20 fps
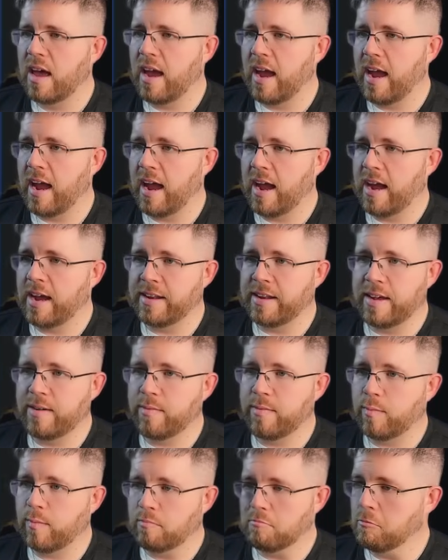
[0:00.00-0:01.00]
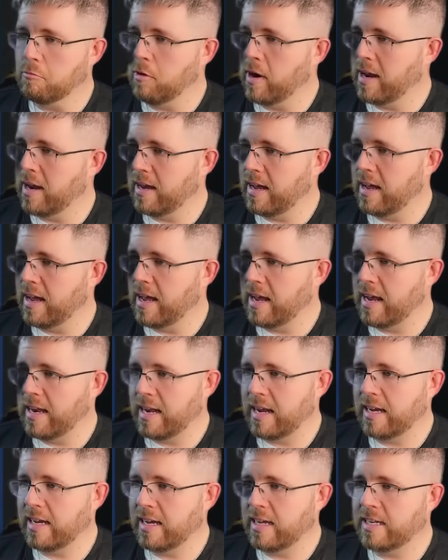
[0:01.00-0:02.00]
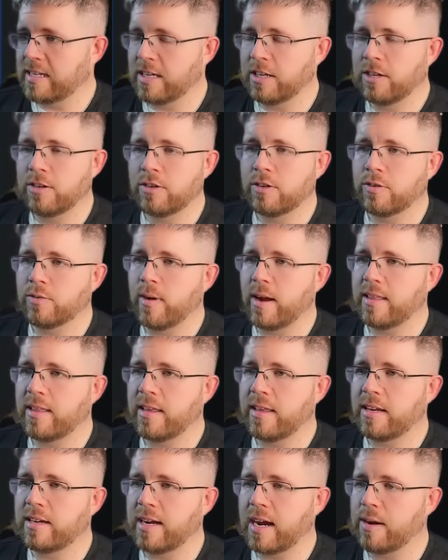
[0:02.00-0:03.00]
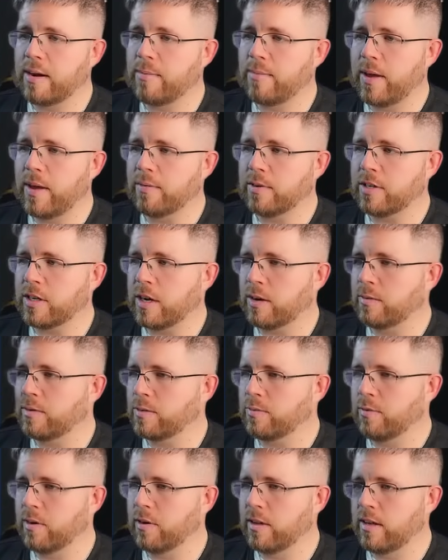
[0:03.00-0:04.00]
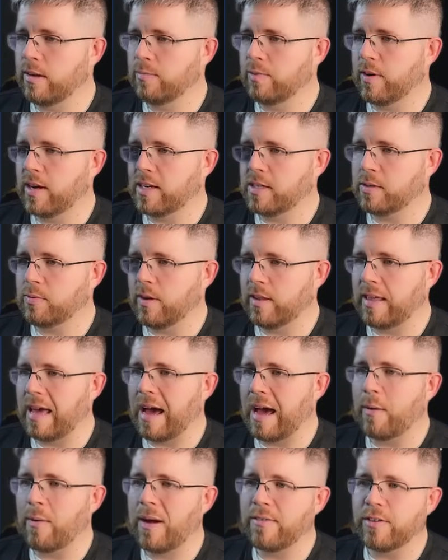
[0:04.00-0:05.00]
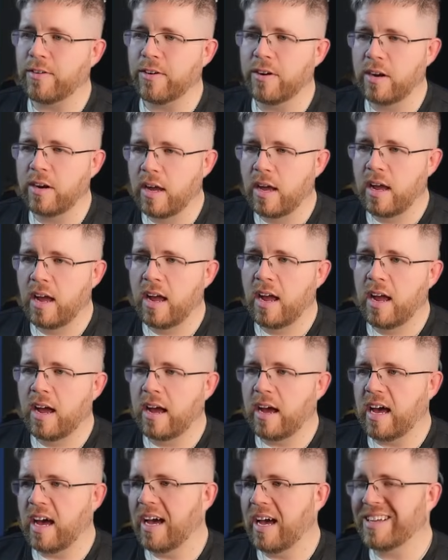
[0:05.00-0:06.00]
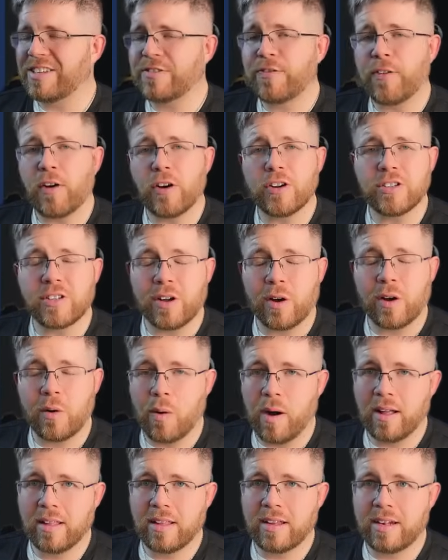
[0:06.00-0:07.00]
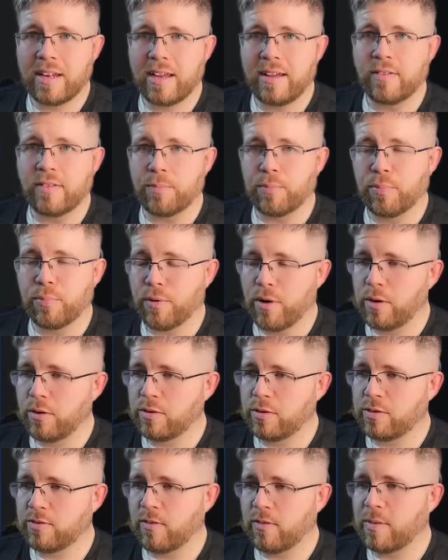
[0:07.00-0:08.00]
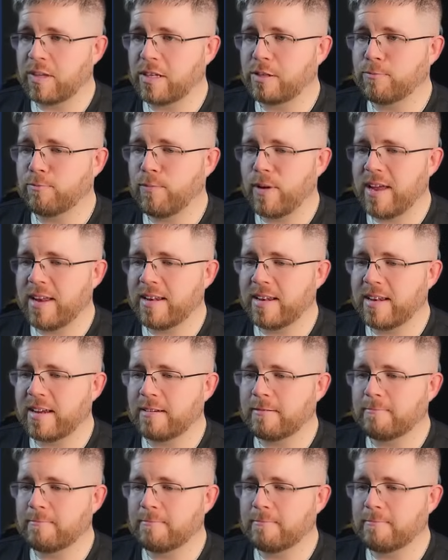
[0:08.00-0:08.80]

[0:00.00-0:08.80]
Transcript: and it went ahead and continued to write the entire beat, which I was really impressed with. However, as far as the quality of the prose from this beat,